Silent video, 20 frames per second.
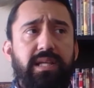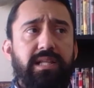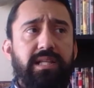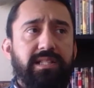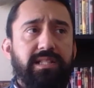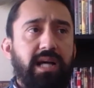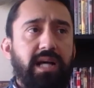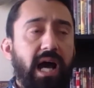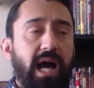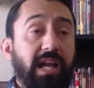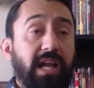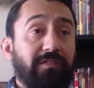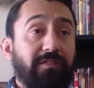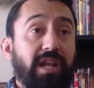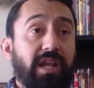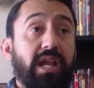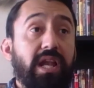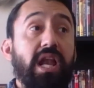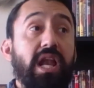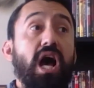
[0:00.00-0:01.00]
is kind of
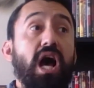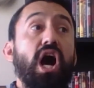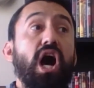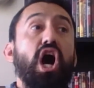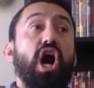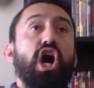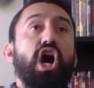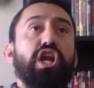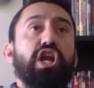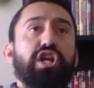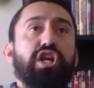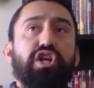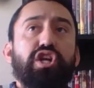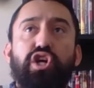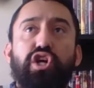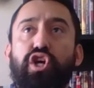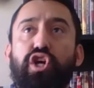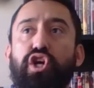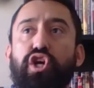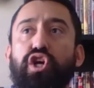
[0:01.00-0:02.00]
an
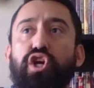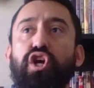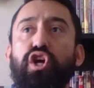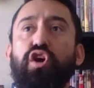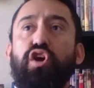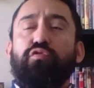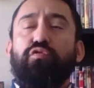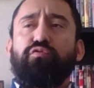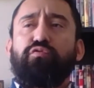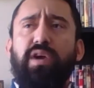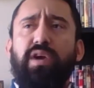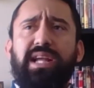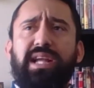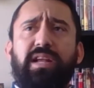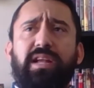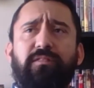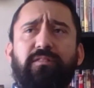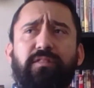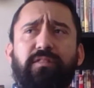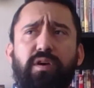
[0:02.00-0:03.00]

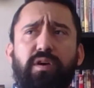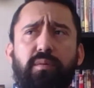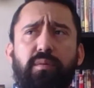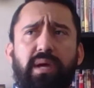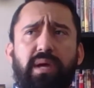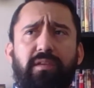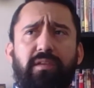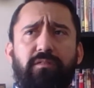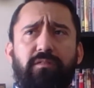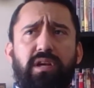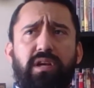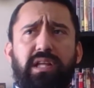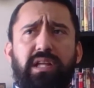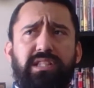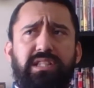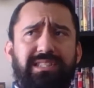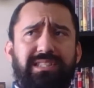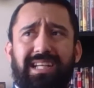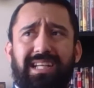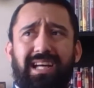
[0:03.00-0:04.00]
underrated film, and really
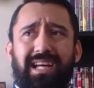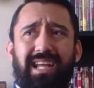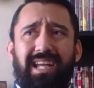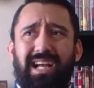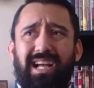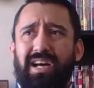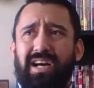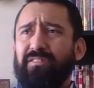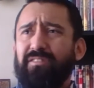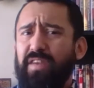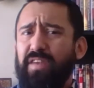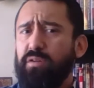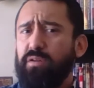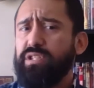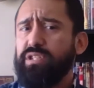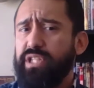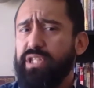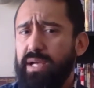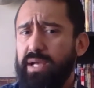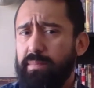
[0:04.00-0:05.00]
just an
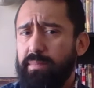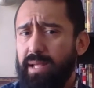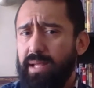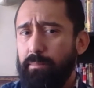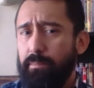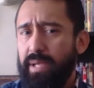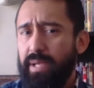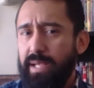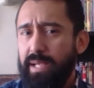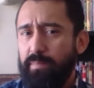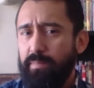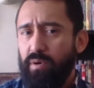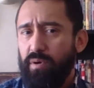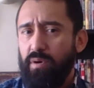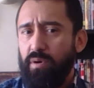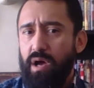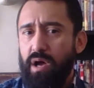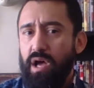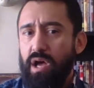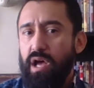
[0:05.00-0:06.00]
unfound gem that
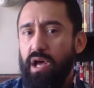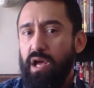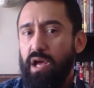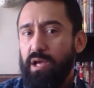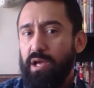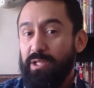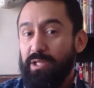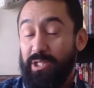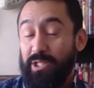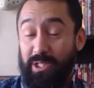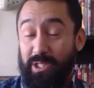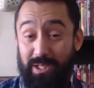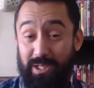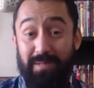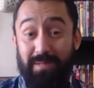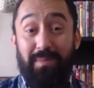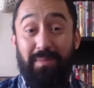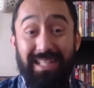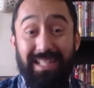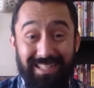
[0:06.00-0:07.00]
people
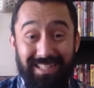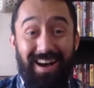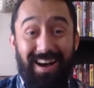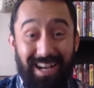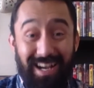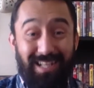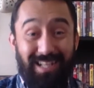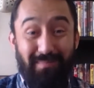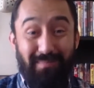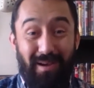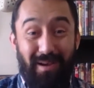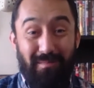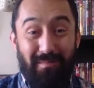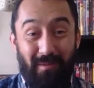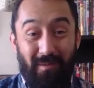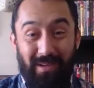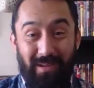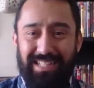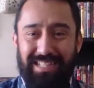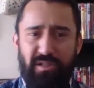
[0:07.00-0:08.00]
should be talking about
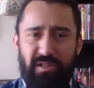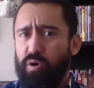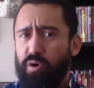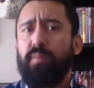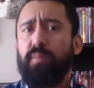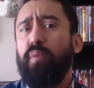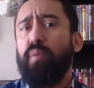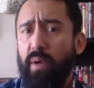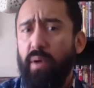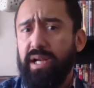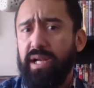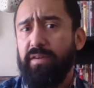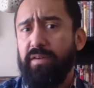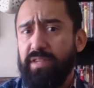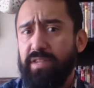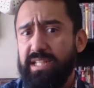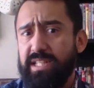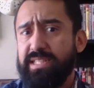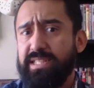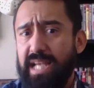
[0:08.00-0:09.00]
more. That's the whole point of
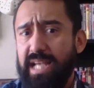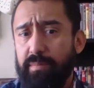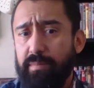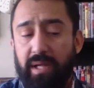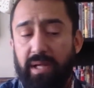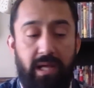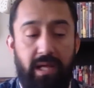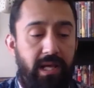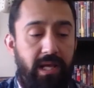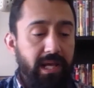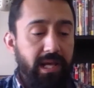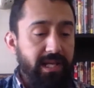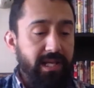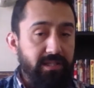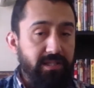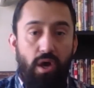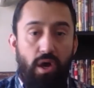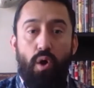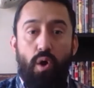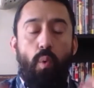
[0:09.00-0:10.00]
this segment, is
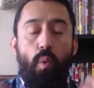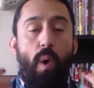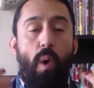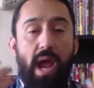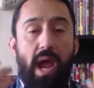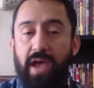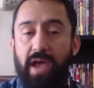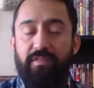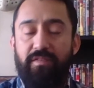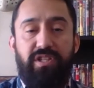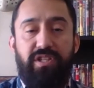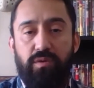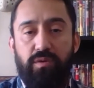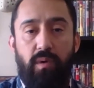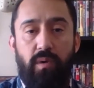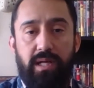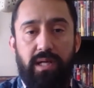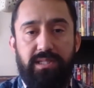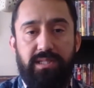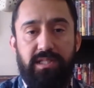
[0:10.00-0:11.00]
why haven't you
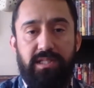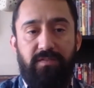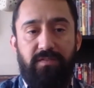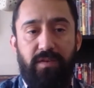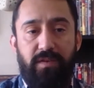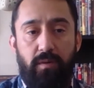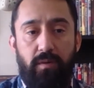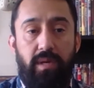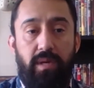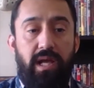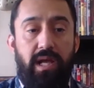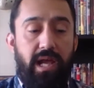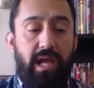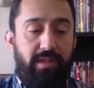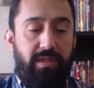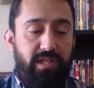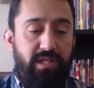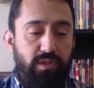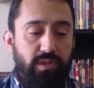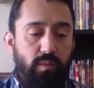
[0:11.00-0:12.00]
watched this film?
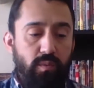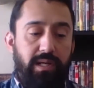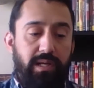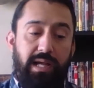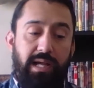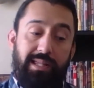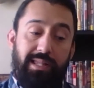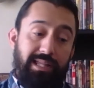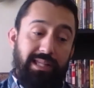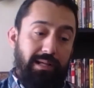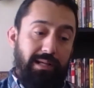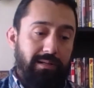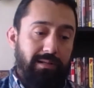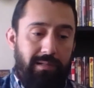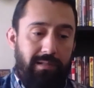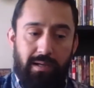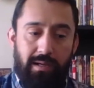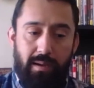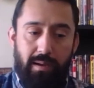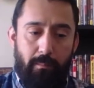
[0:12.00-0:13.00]
And this one, I think,
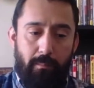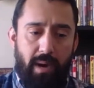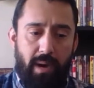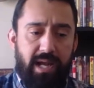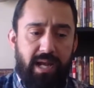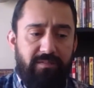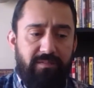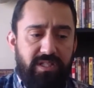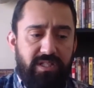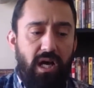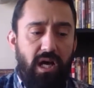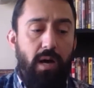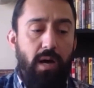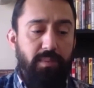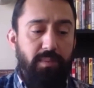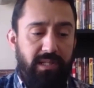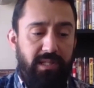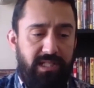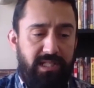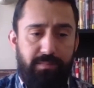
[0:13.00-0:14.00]
might have topped
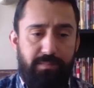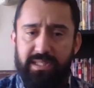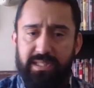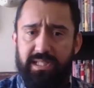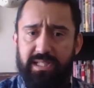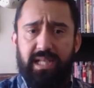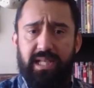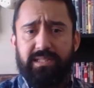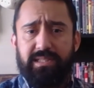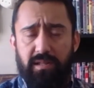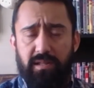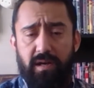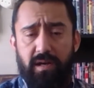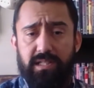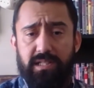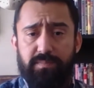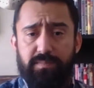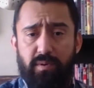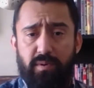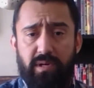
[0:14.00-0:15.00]
the list besides The
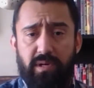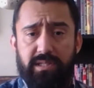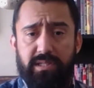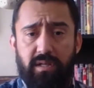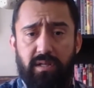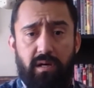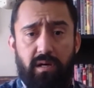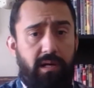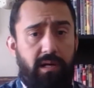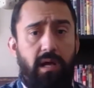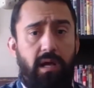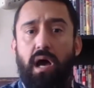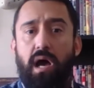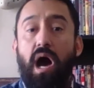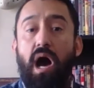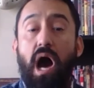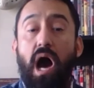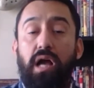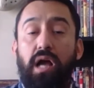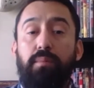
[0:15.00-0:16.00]
Lost Boys on
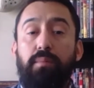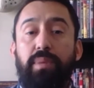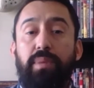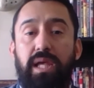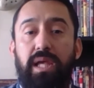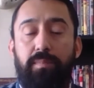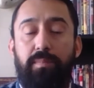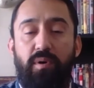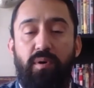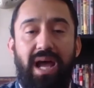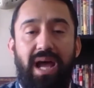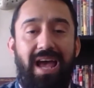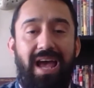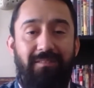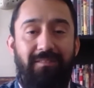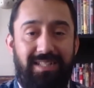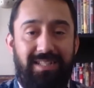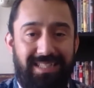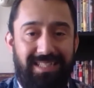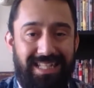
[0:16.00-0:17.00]
how come people
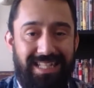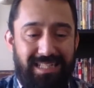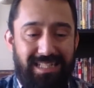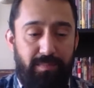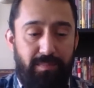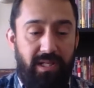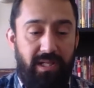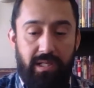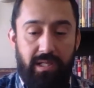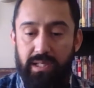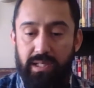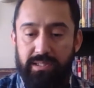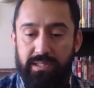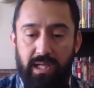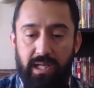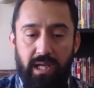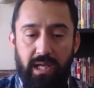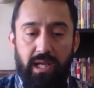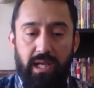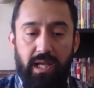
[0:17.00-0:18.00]
haven't seen this, because
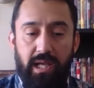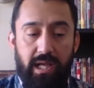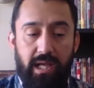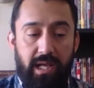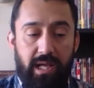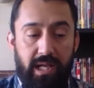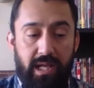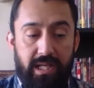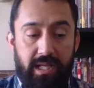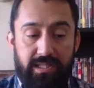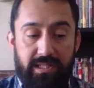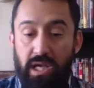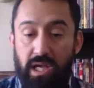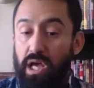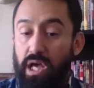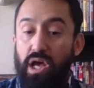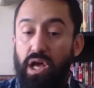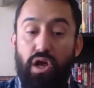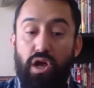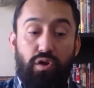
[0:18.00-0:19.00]
it is
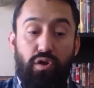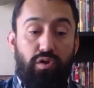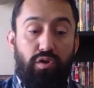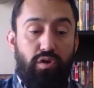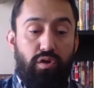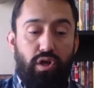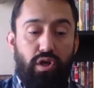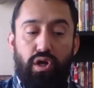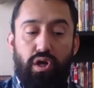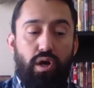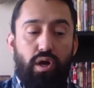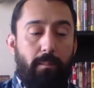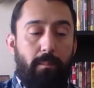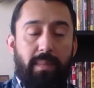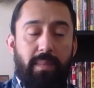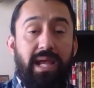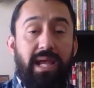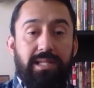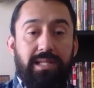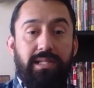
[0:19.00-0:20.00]

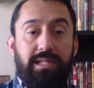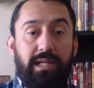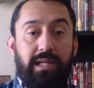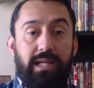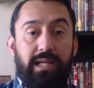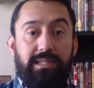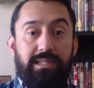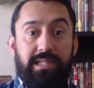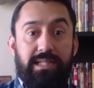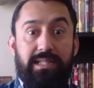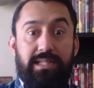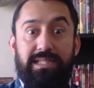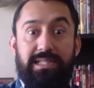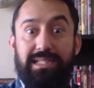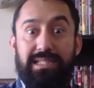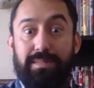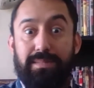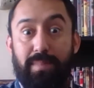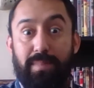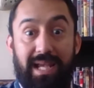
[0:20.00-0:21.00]
amazing. It's in
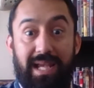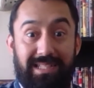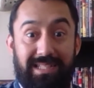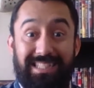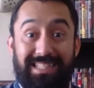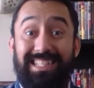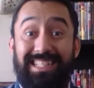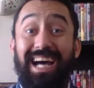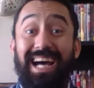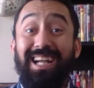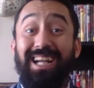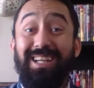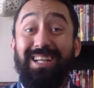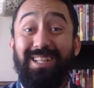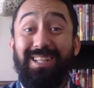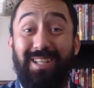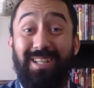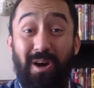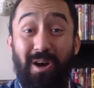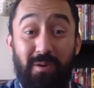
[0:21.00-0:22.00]
space. It's got a
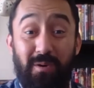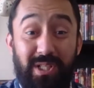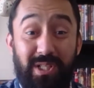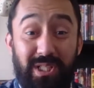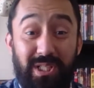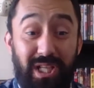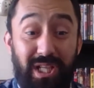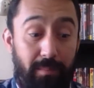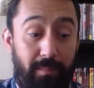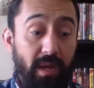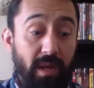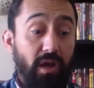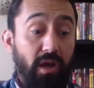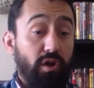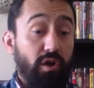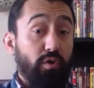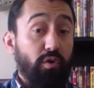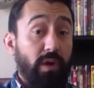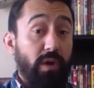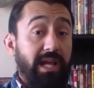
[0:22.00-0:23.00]
ghost ship.
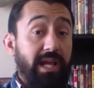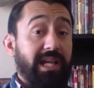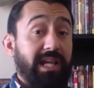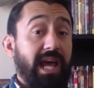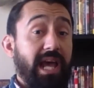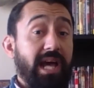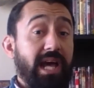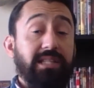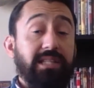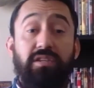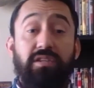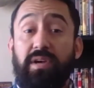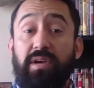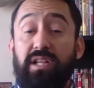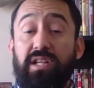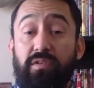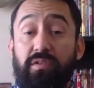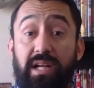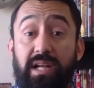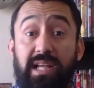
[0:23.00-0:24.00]
Great cast, great
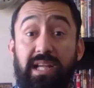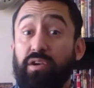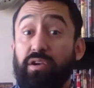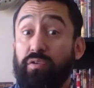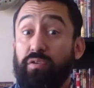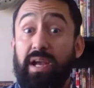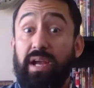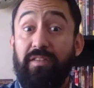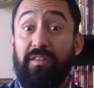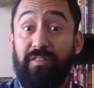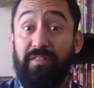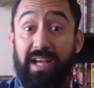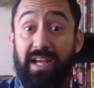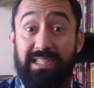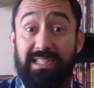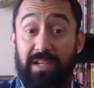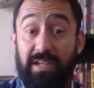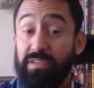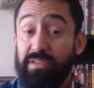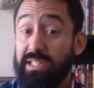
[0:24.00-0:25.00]
directing, great effects
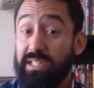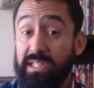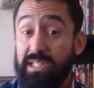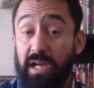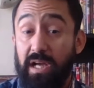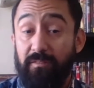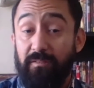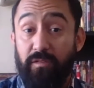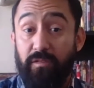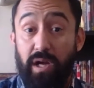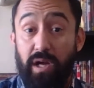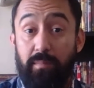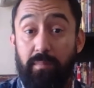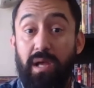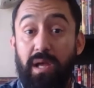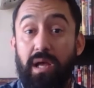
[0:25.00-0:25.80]
given the time frame,